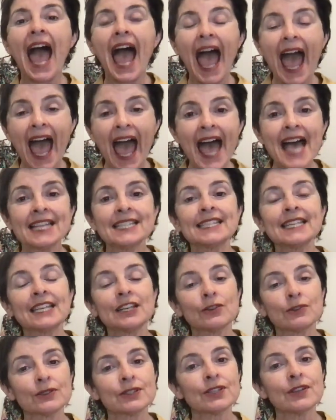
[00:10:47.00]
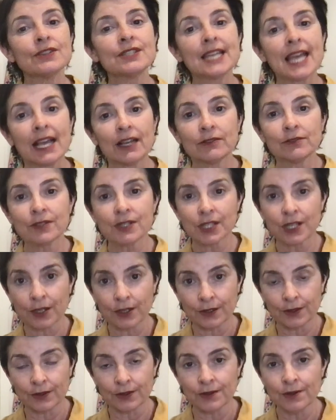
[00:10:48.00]
And it also tells
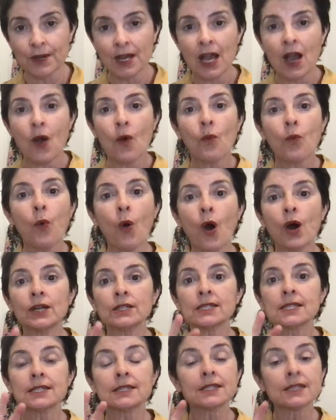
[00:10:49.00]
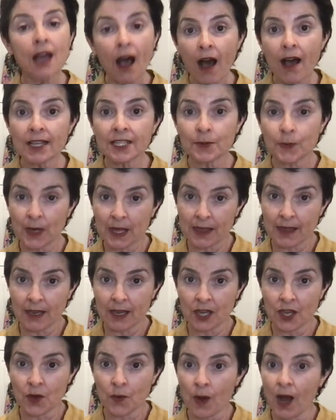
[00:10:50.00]
you what size we
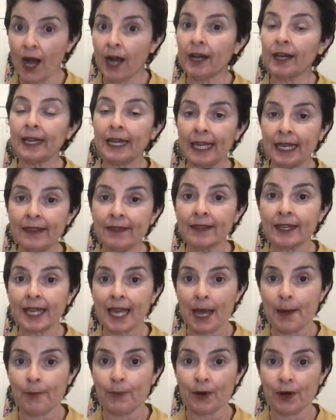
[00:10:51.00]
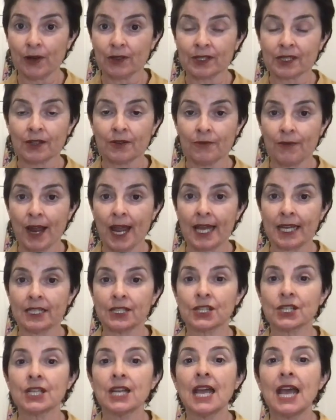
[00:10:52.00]
think you are in the Capriosca
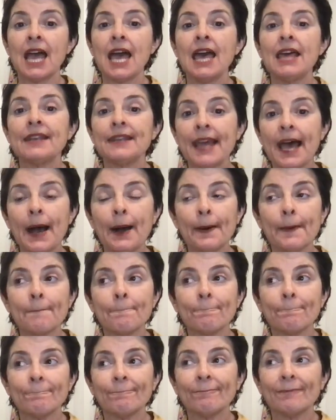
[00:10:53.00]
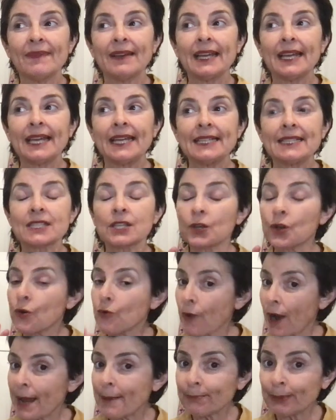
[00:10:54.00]
range. Now, it's a
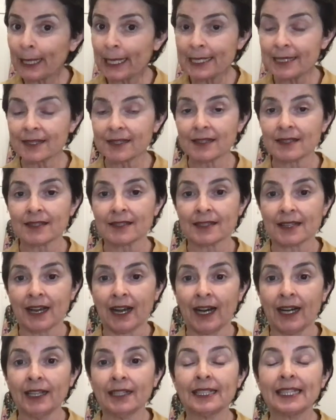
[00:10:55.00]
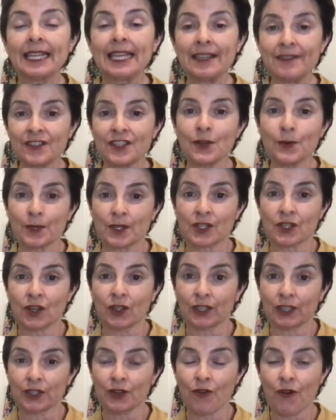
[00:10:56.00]
great place to start, gives you a
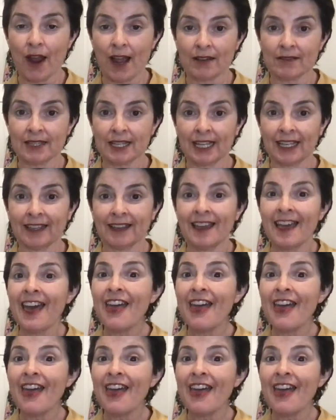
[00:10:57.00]
solid grounding.